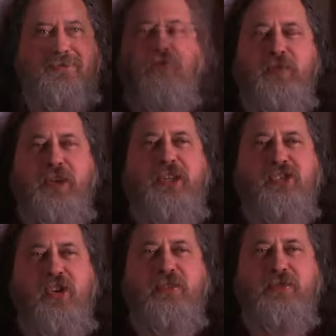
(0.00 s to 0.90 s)
Free
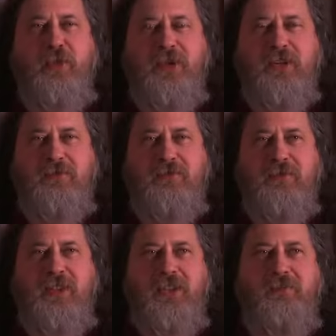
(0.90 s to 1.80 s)
software
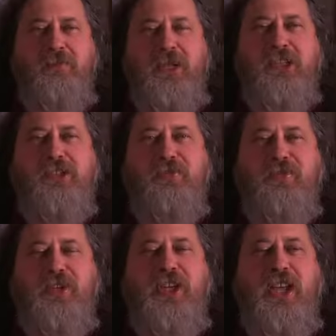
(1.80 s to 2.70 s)
means
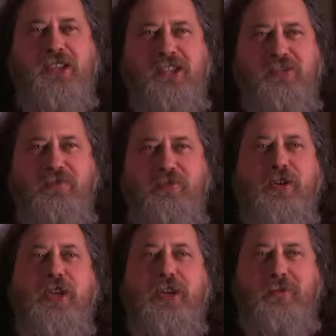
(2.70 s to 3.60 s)
free as in
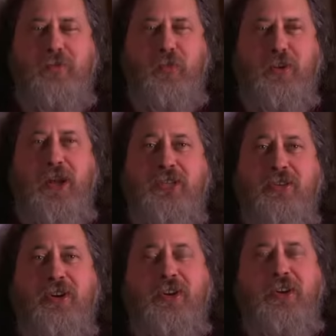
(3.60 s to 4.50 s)
freedom. We're not
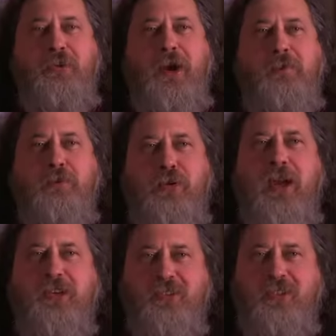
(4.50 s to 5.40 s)
talking about
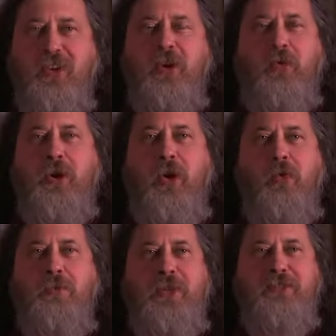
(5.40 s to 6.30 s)
price. We
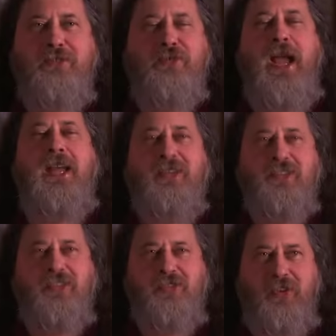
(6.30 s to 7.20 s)
don't mean
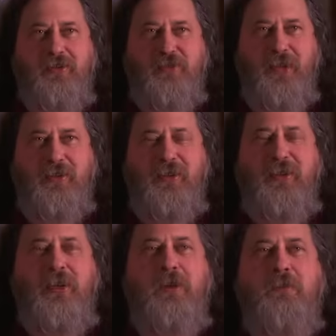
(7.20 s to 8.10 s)
gratis software.
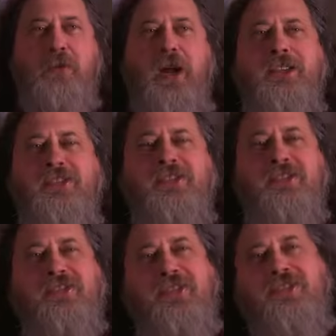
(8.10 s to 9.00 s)
Price
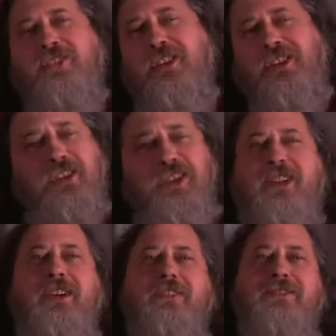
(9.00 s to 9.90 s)
is just a little
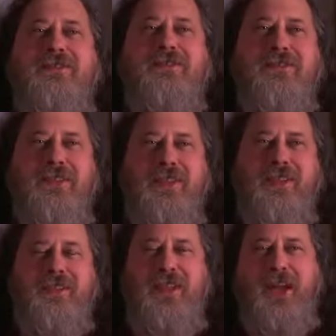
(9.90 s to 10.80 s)
detail,
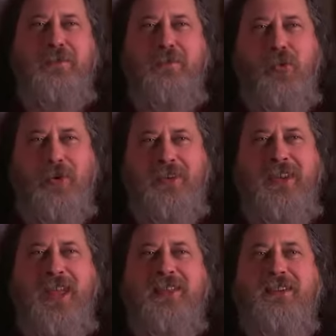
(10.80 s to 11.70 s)
not important
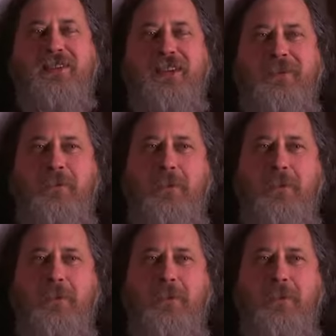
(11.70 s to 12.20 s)
ethically.